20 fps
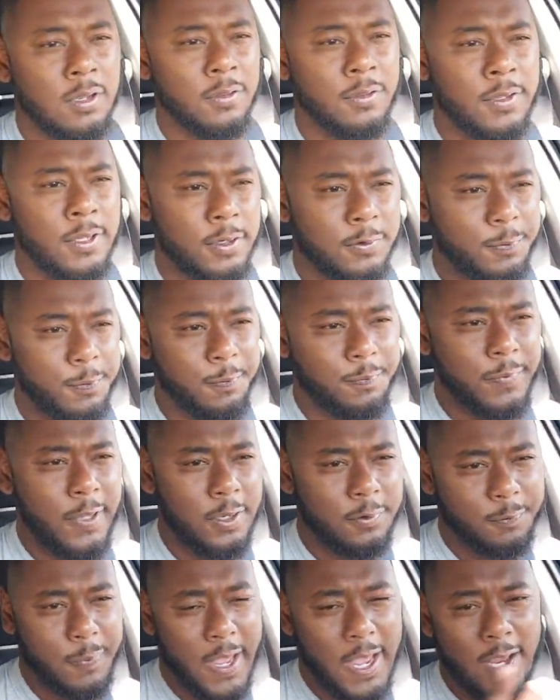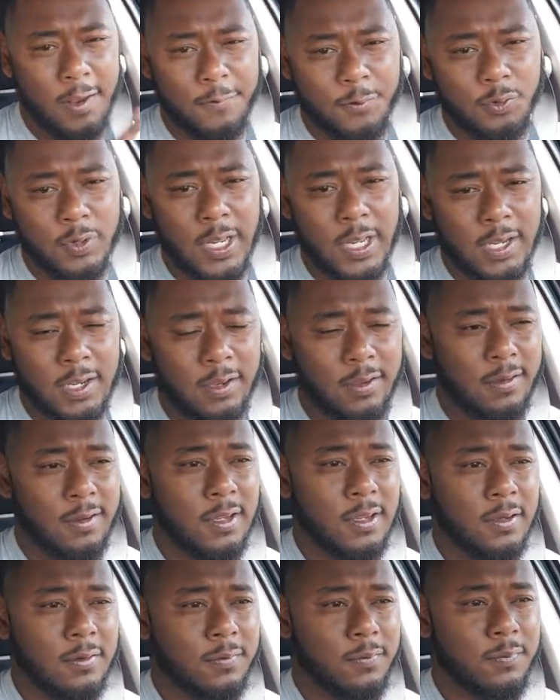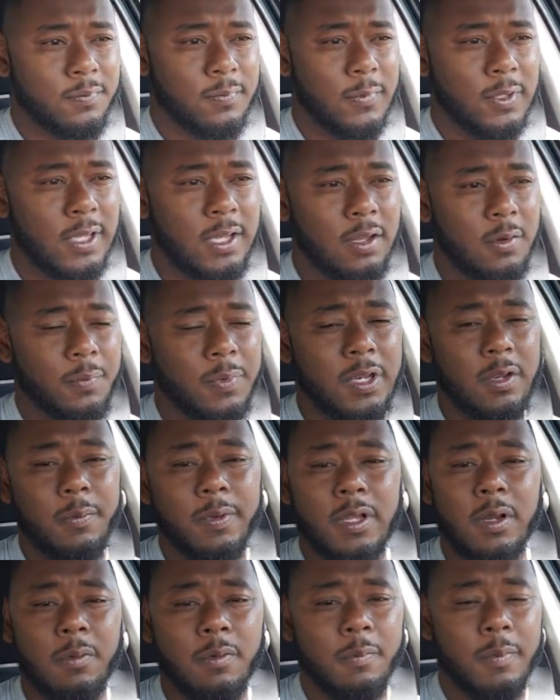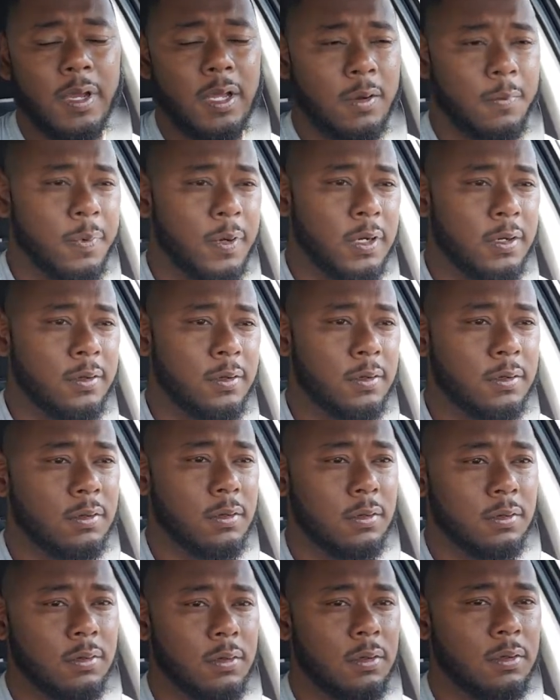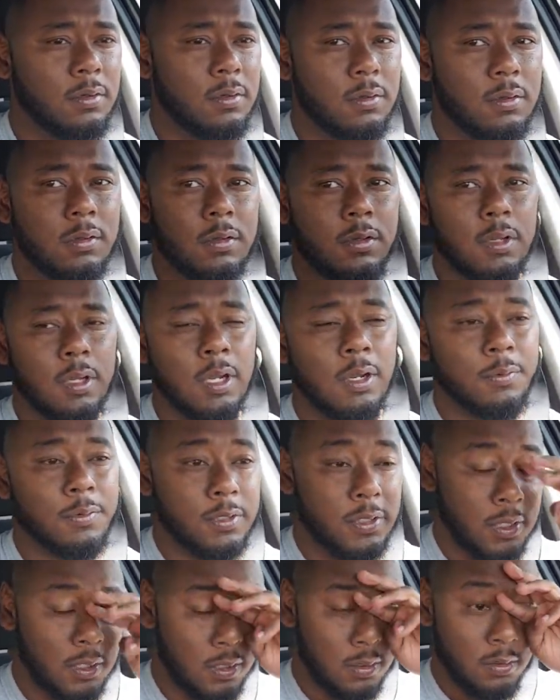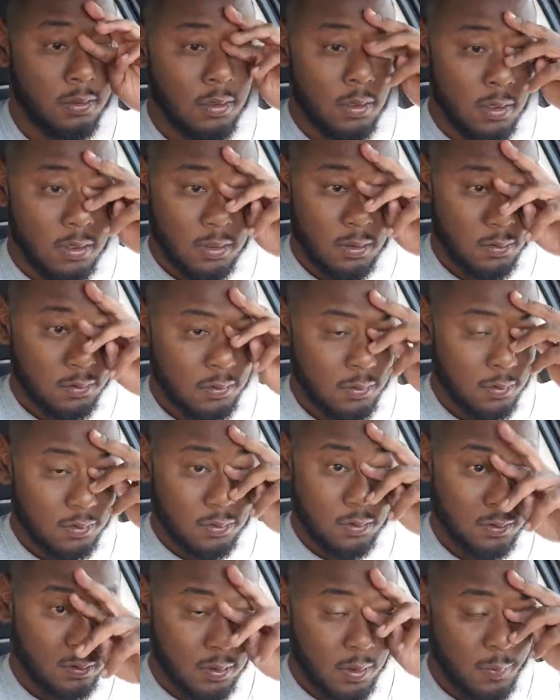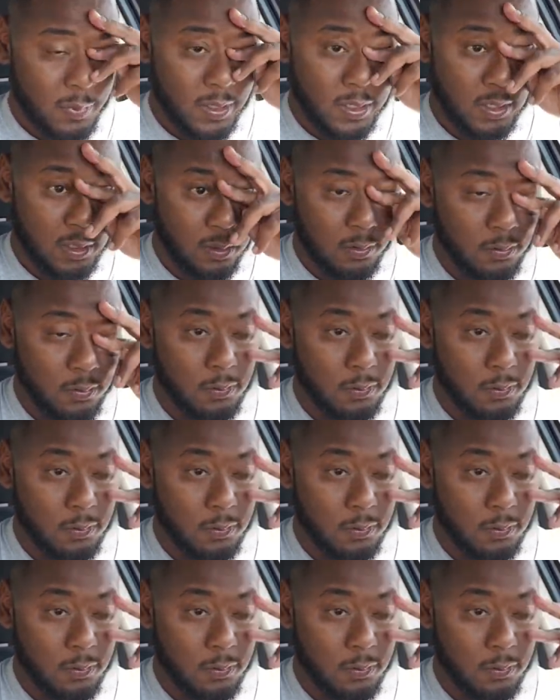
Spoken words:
these past few days, it helped me to become a better person. You know what I'm saying? I mean,